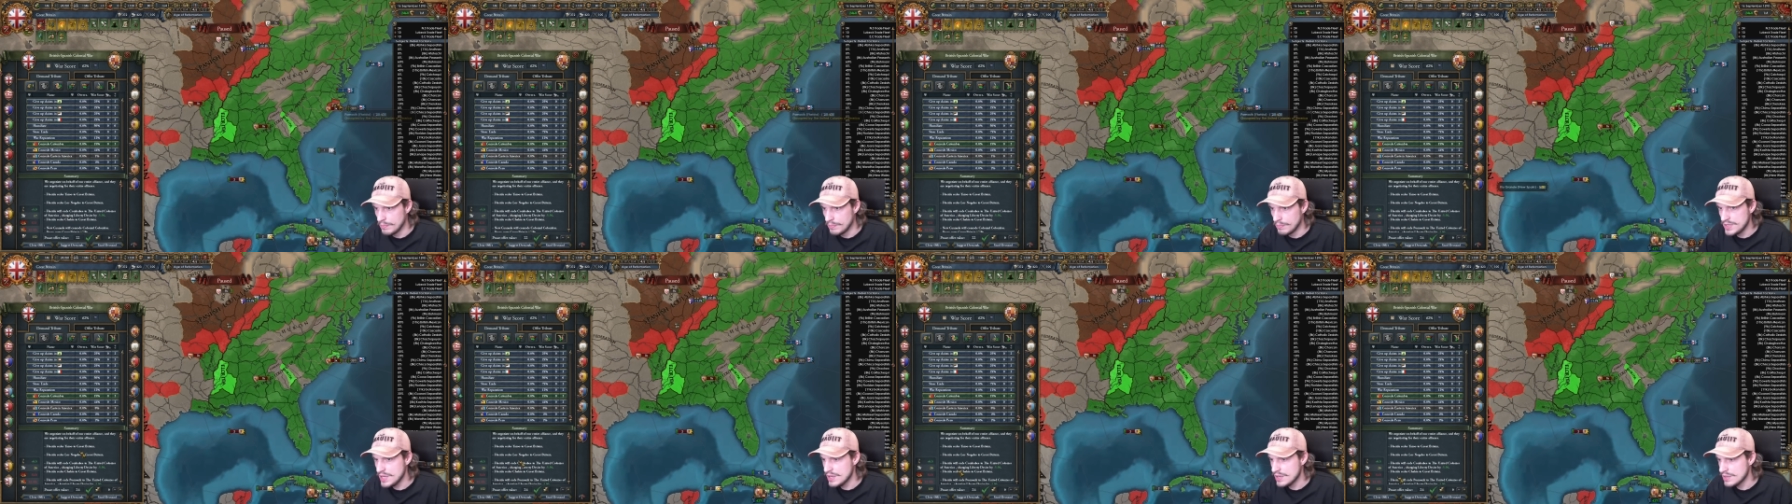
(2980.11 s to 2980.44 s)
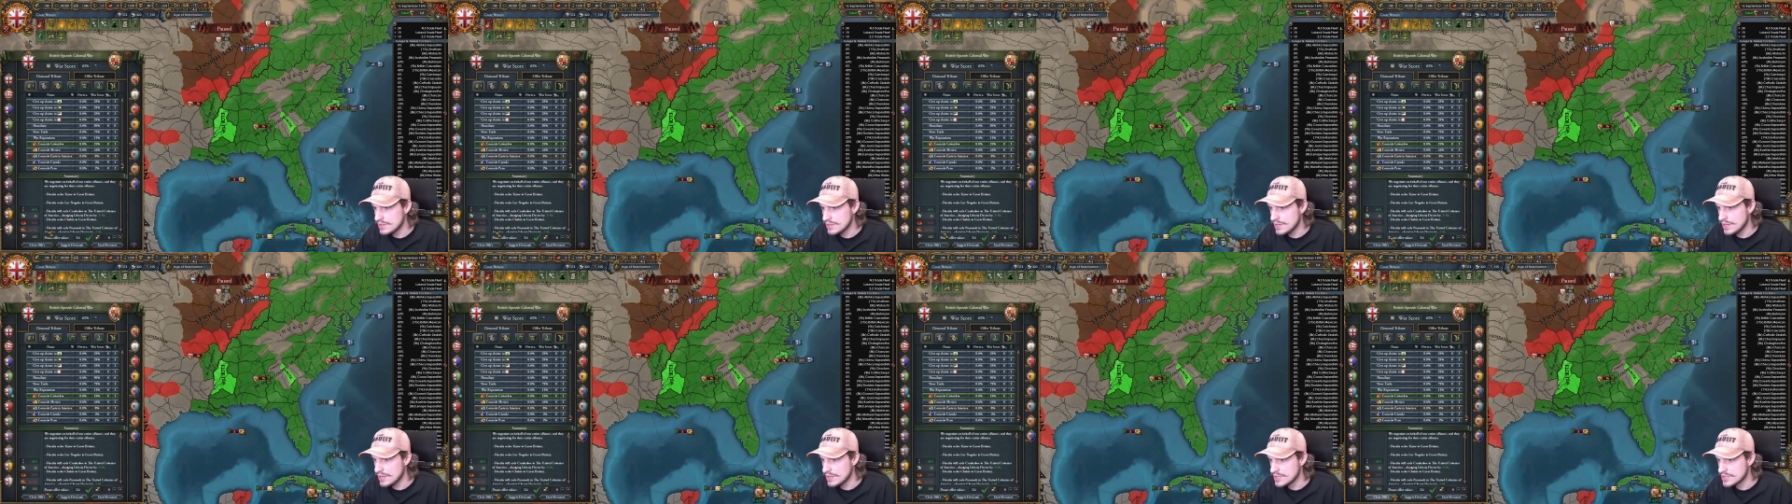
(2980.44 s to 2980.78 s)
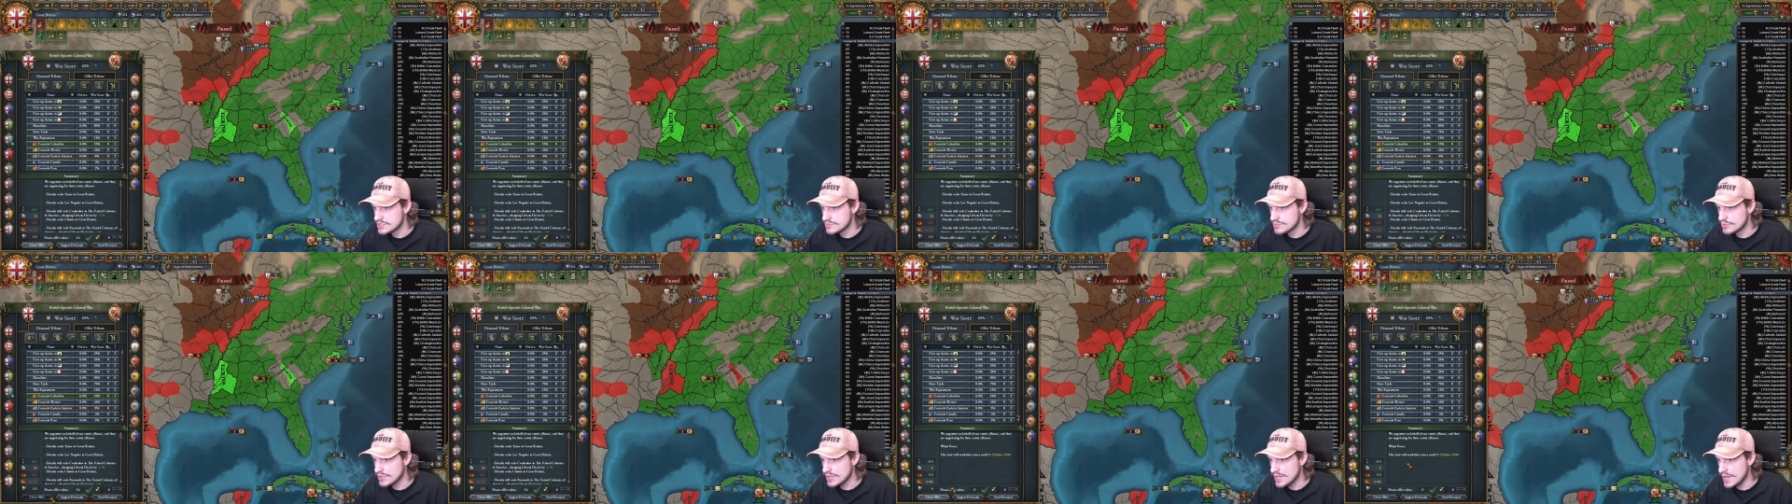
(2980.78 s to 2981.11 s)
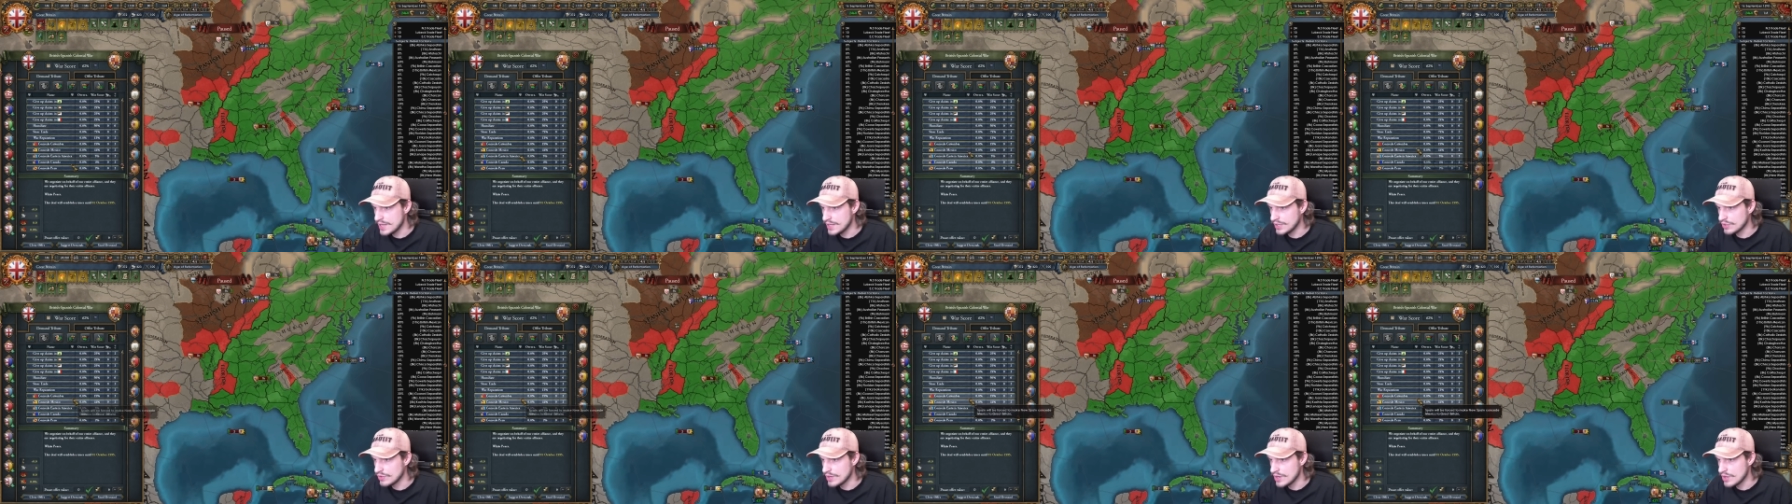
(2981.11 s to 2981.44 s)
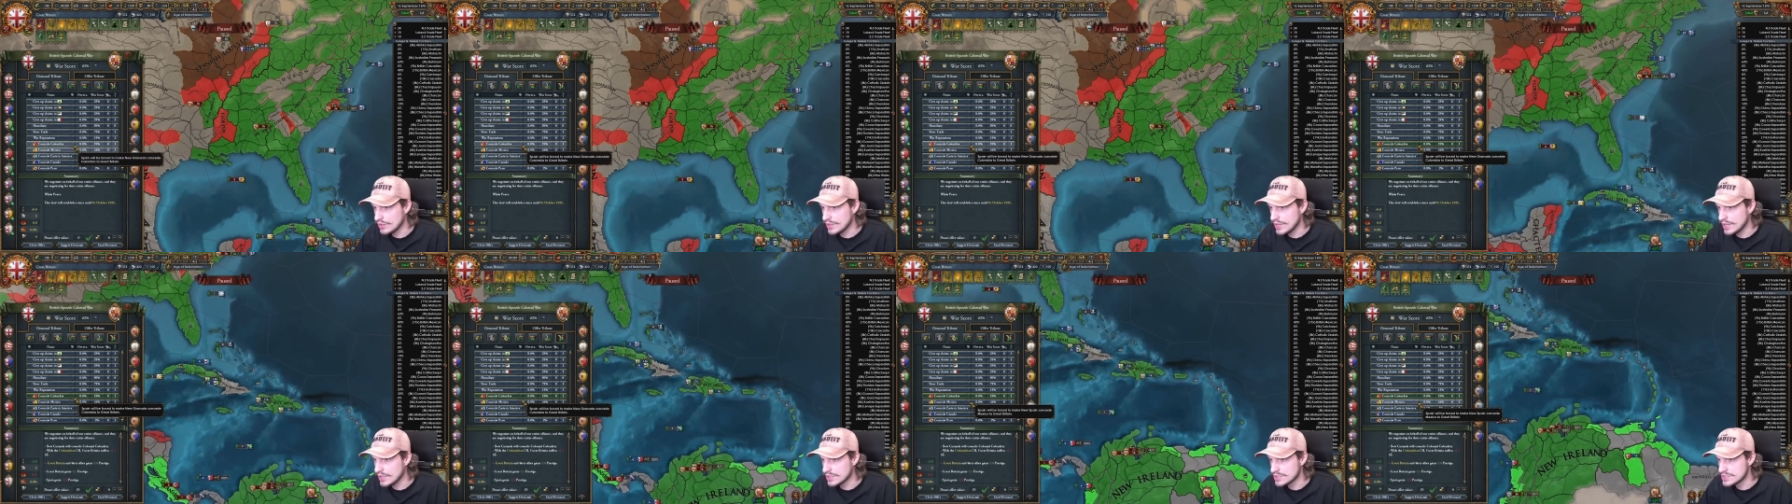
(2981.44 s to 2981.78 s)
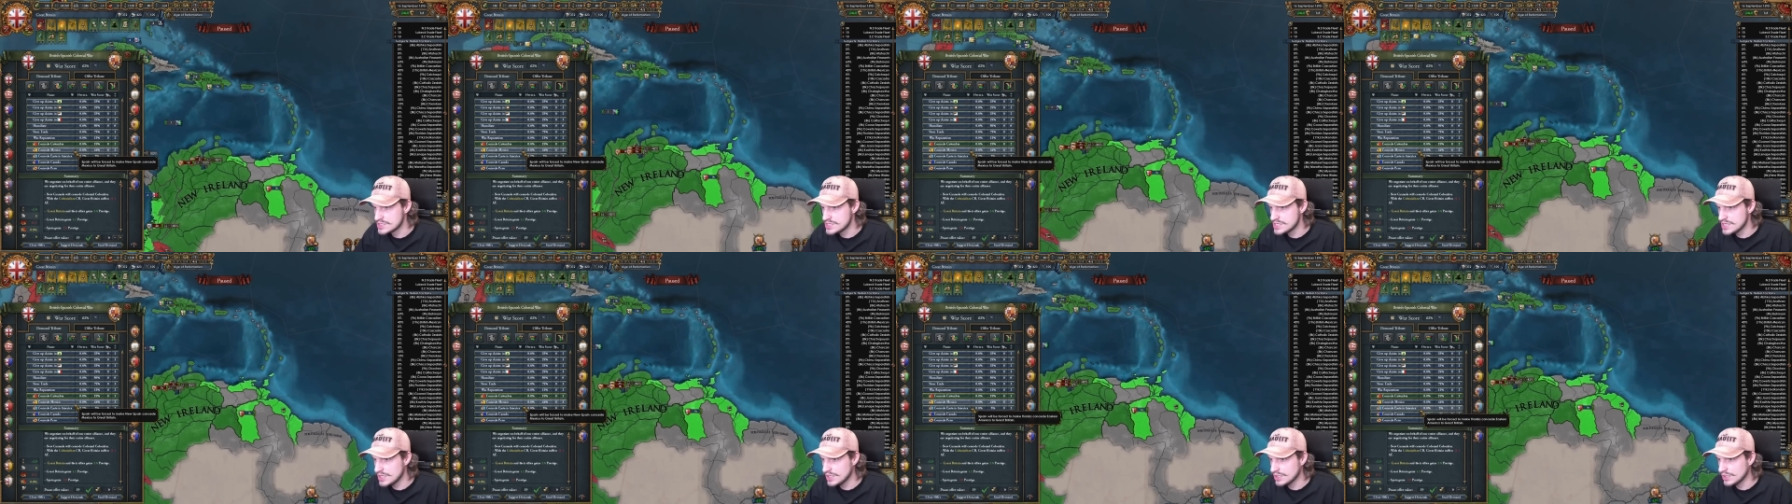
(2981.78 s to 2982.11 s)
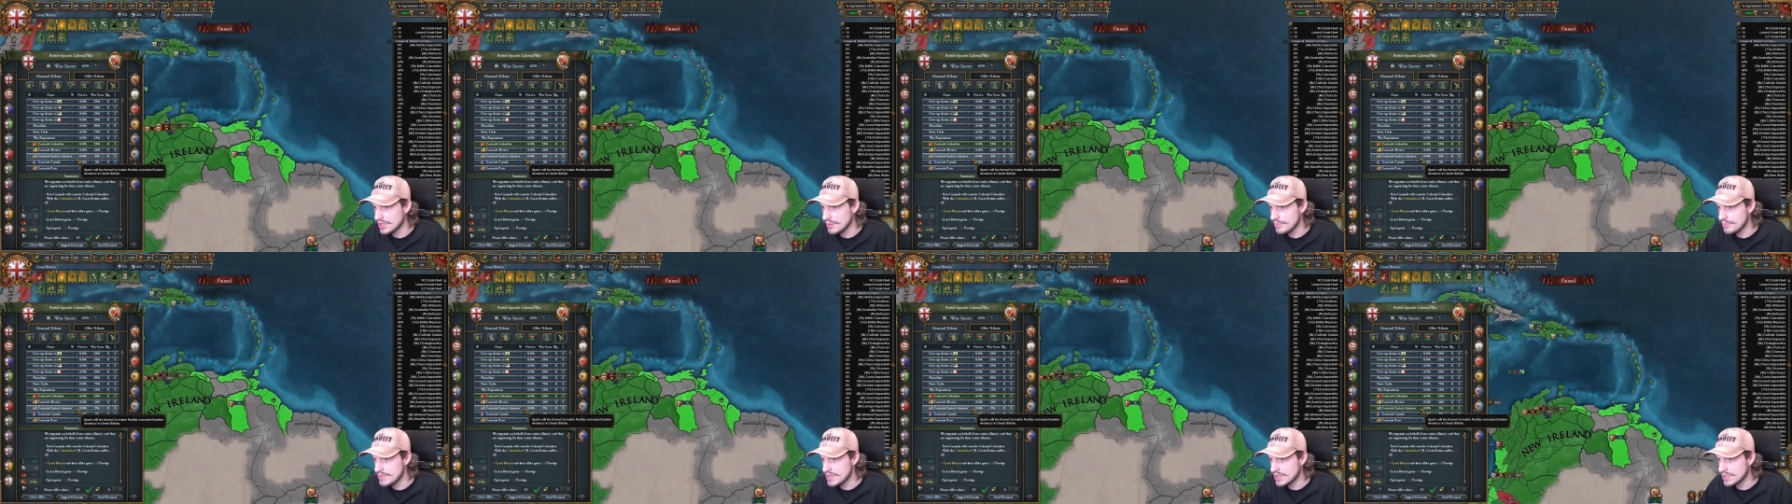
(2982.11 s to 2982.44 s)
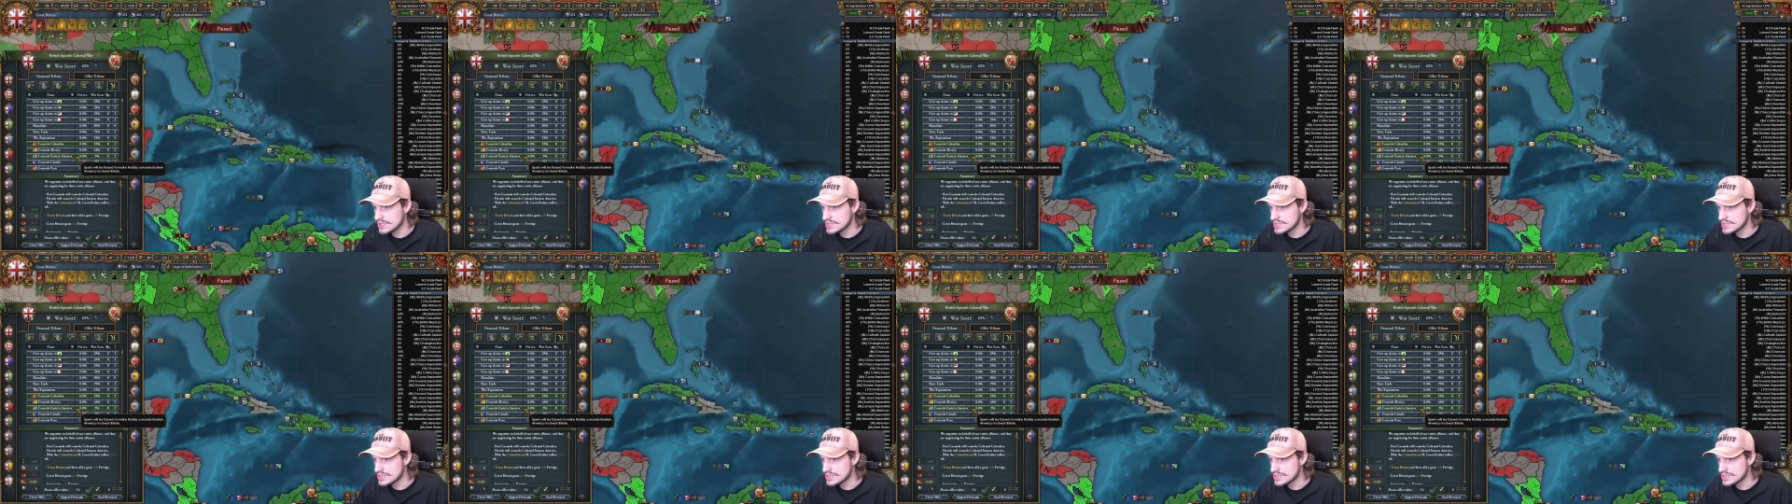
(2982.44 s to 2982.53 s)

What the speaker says: Yeah, it's pretty accurate. Okay, concede Colombia,